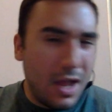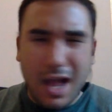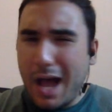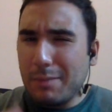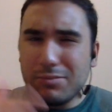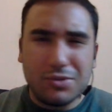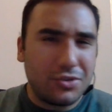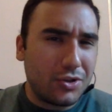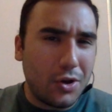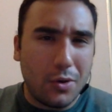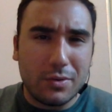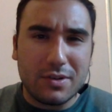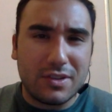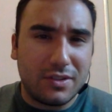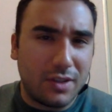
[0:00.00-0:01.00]
I'm just
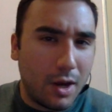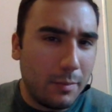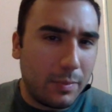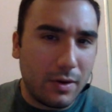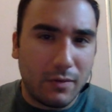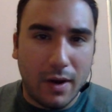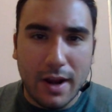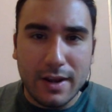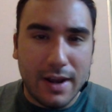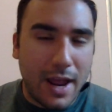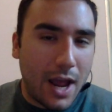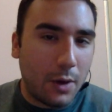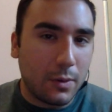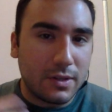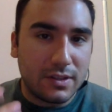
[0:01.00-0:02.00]
going to dump it right
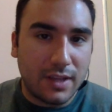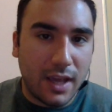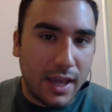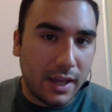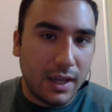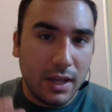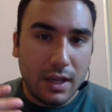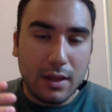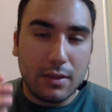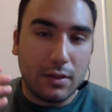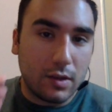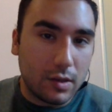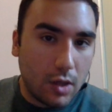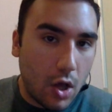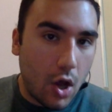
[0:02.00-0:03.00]
now and take the
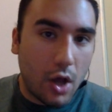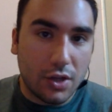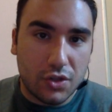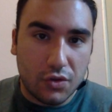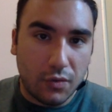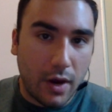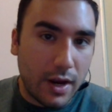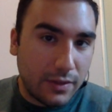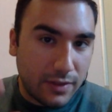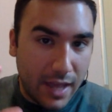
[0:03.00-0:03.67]
loss, right?